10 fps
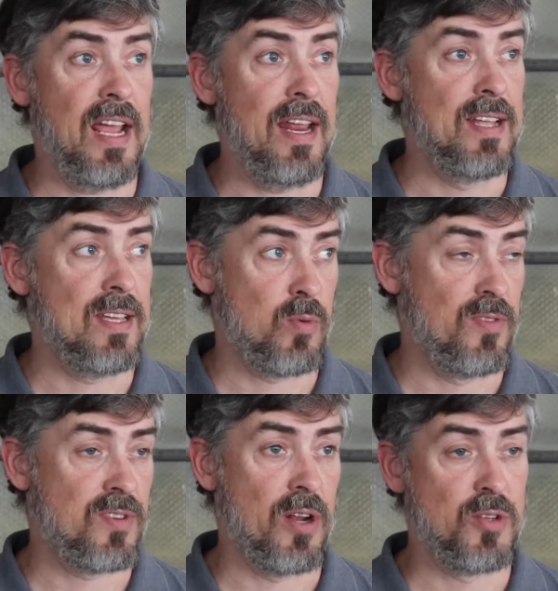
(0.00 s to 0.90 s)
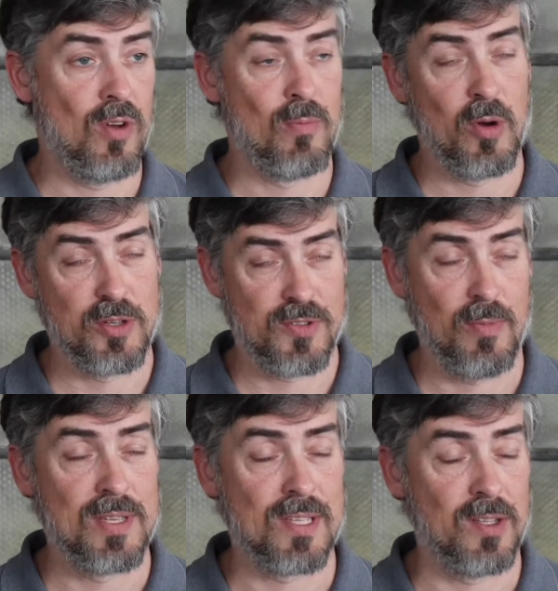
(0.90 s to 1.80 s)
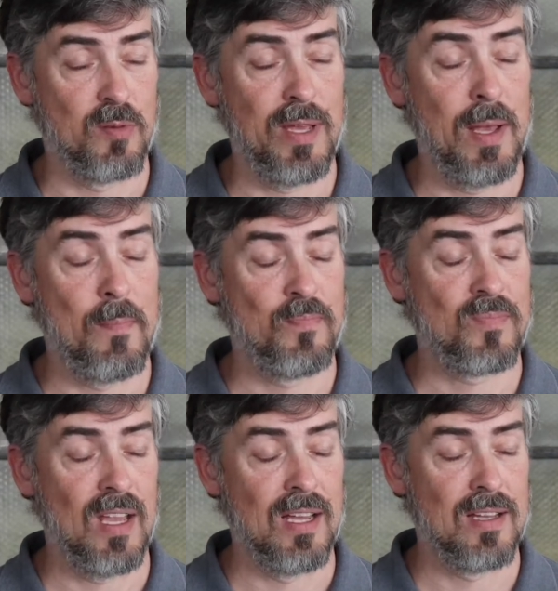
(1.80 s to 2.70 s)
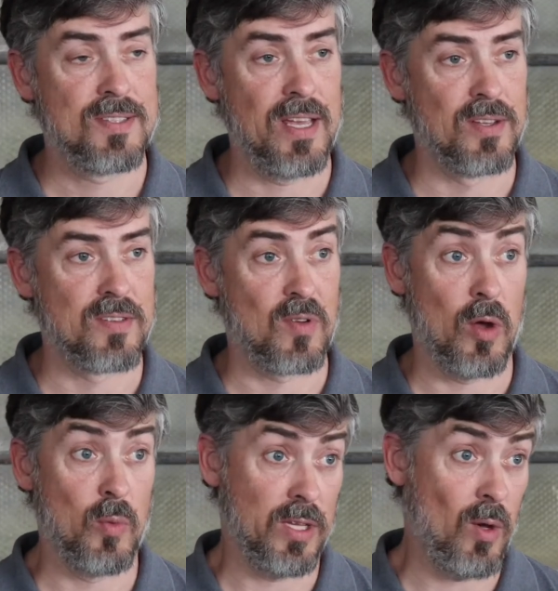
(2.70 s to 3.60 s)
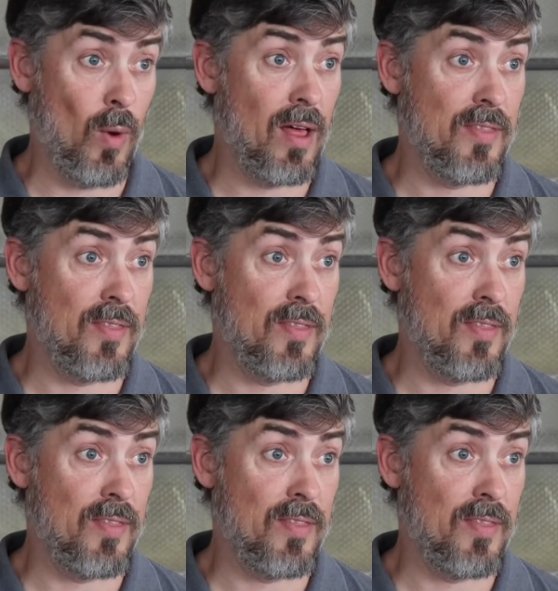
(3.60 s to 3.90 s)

and as we've started to emerge from this a little bit, sales have gone really well.